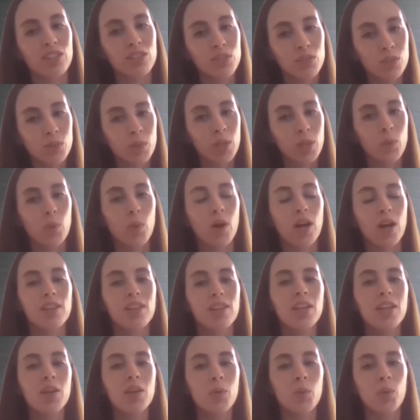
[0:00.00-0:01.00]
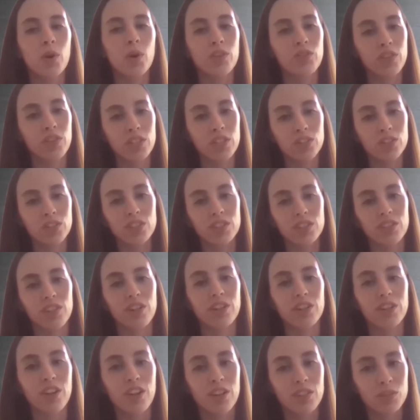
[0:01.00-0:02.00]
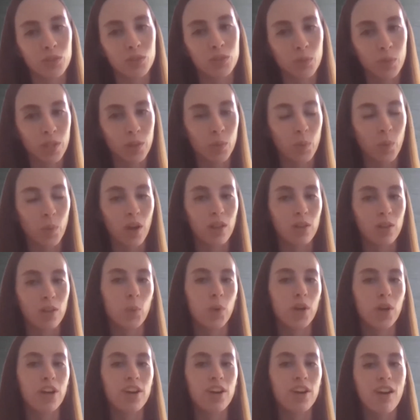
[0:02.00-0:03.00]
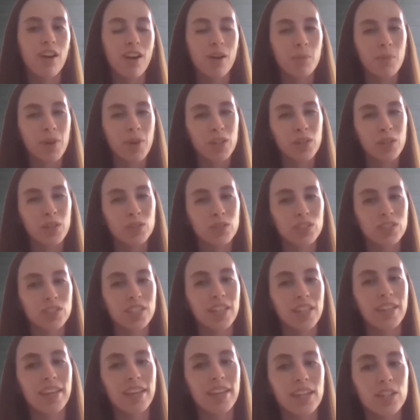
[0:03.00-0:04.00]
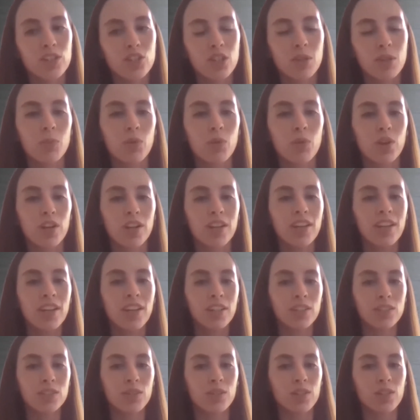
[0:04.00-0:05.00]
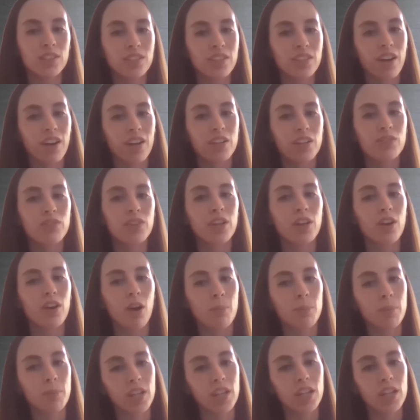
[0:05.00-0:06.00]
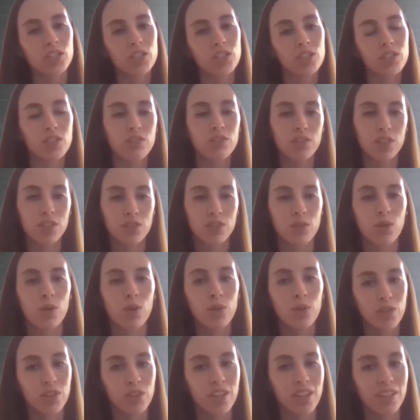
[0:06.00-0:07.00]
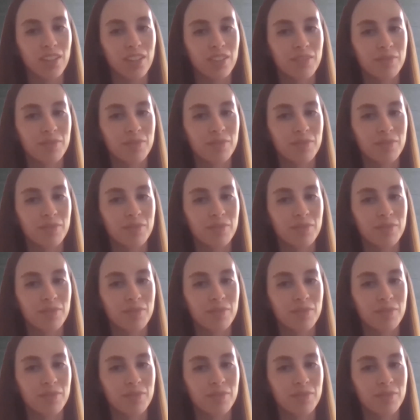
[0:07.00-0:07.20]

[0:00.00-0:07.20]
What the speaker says: doing well, what features are not doing well, where are my users engaging more. So it's kind of a combination of this whole thing.